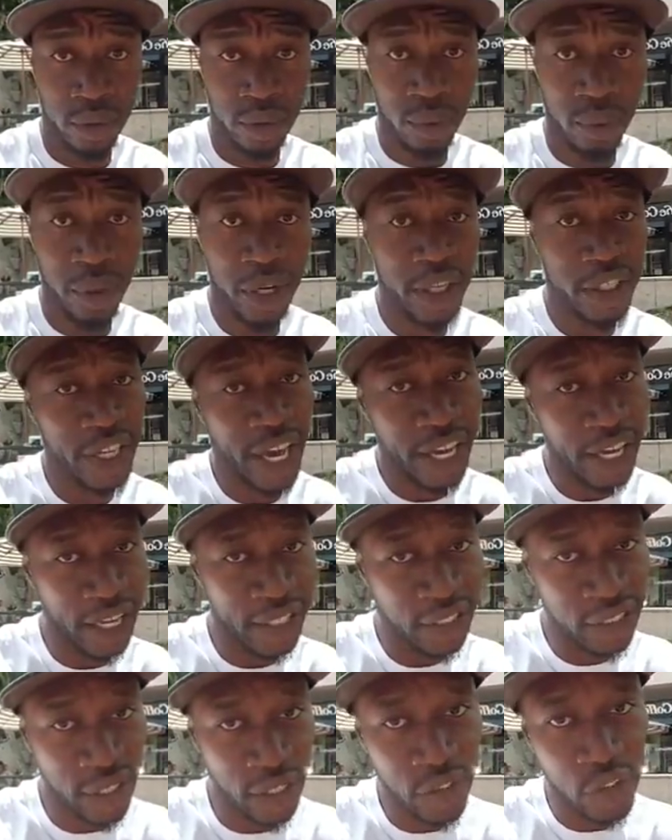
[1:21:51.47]
Because like I
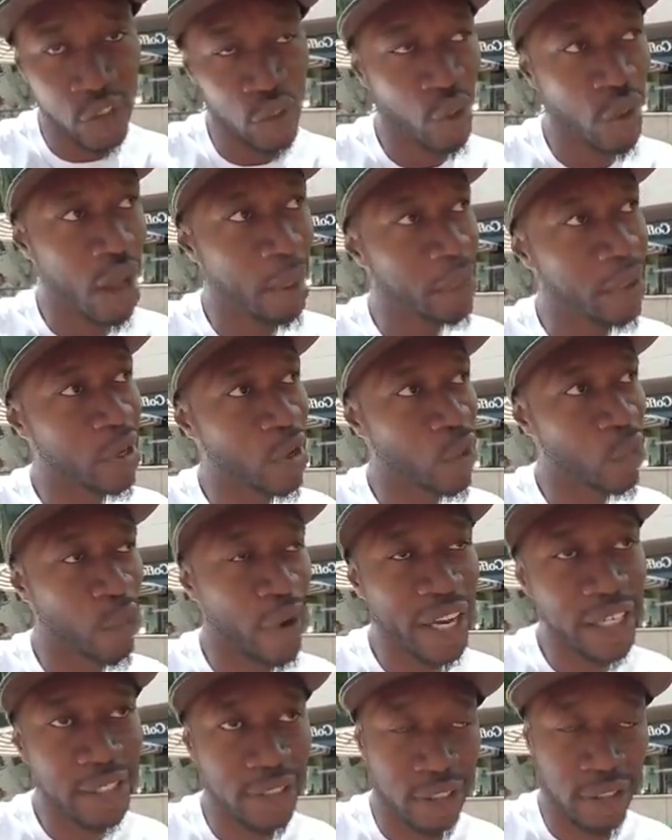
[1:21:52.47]
said to you, I'm in a
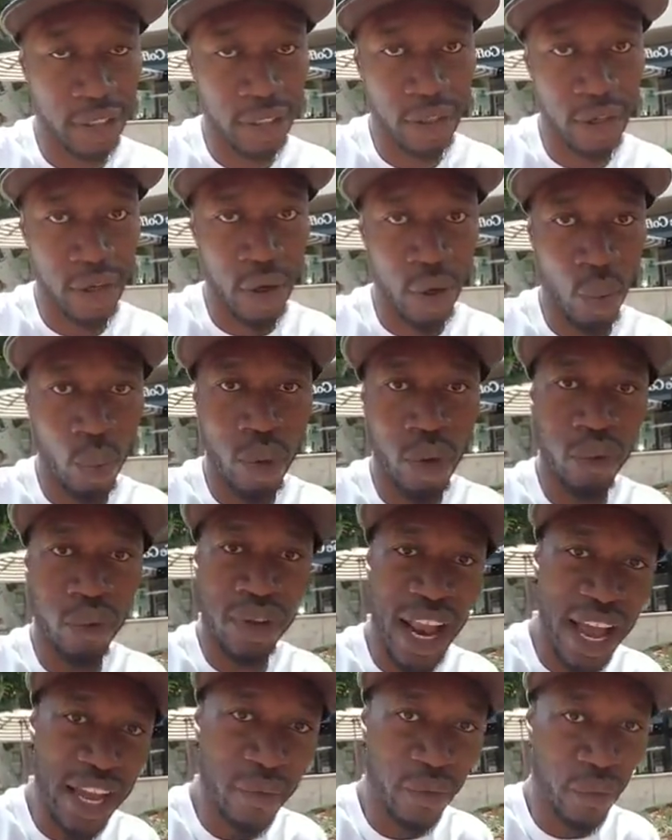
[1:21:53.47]
race with
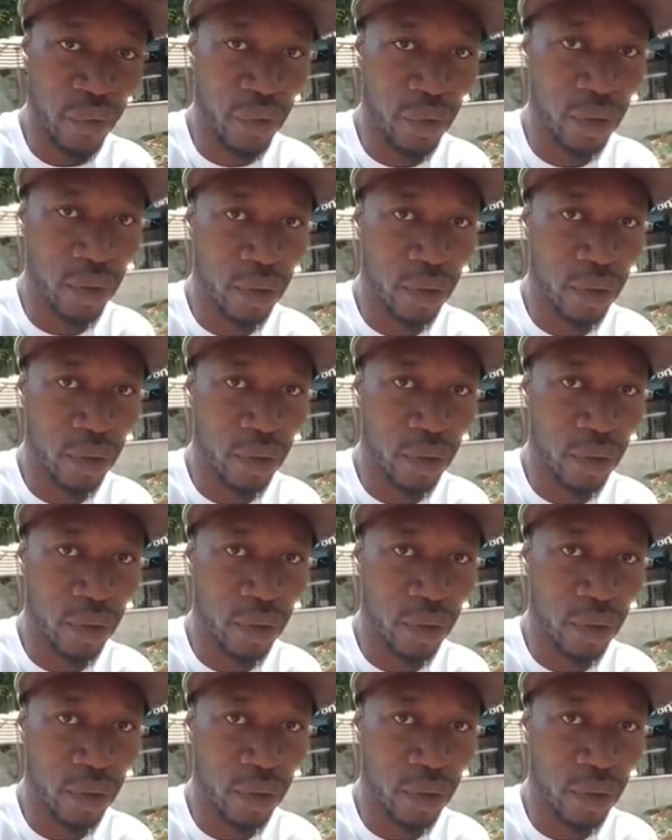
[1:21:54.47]
life